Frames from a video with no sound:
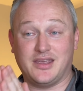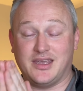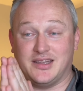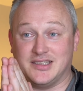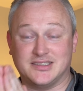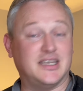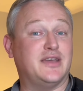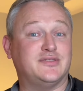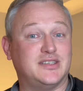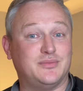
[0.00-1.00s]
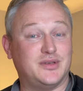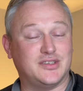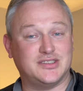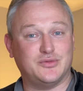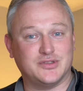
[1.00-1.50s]
it deserves it
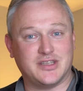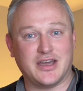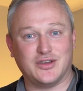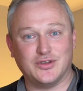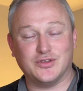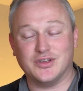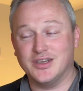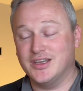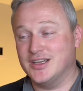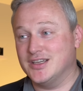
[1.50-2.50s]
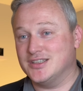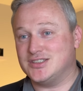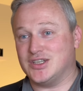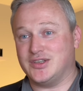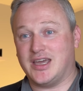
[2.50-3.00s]
because it was that good.
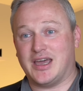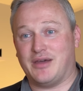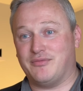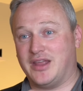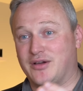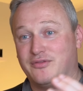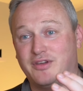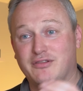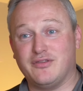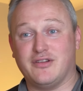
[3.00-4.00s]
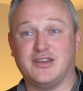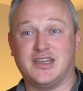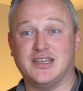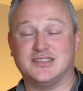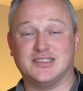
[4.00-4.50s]
So yeah, I'm now very, very
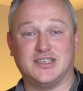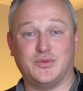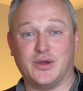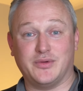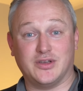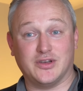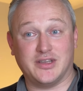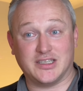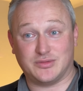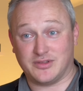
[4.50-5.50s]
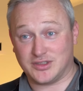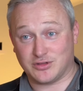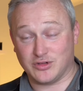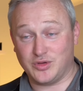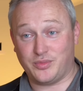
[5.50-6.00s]
keen to see where we go next with this
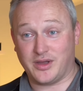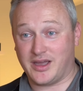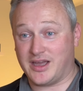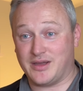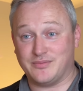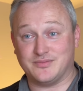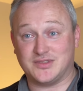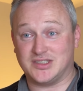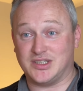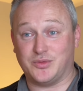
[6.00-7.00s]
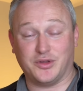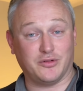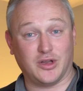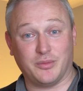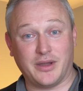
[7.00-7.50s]
group, to see what
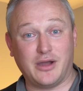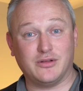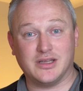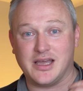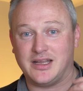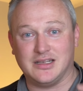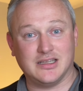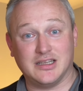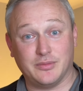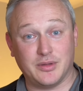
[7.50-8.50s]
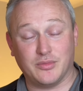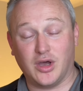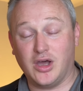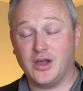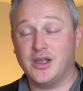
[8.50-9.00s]
they're all about, learning a little bit more.